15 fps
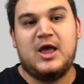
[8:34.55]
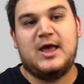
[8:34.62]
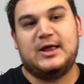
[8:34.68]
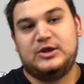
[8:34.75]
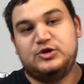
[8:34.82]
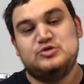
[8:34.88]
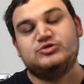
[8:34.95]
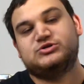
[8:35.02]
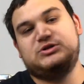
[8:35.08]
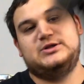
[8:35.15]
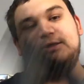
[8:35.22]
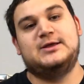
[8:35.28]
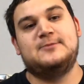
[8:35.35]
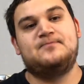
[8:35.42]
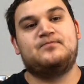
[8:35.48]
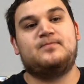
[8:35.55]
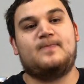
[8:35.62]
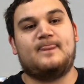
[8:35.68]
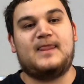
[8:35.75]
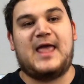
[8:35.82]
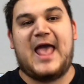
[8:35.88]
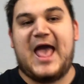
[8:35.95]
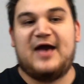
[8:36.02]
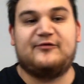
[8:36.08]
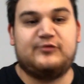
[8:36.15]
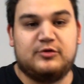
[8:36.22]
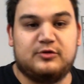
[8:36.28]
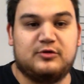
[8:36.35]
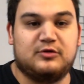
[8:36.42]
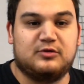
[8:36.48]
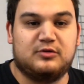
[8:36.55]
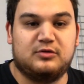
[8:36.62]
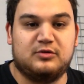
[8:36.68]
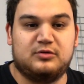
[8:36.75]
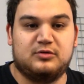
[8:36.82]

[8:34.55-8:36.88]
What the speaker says: And usually after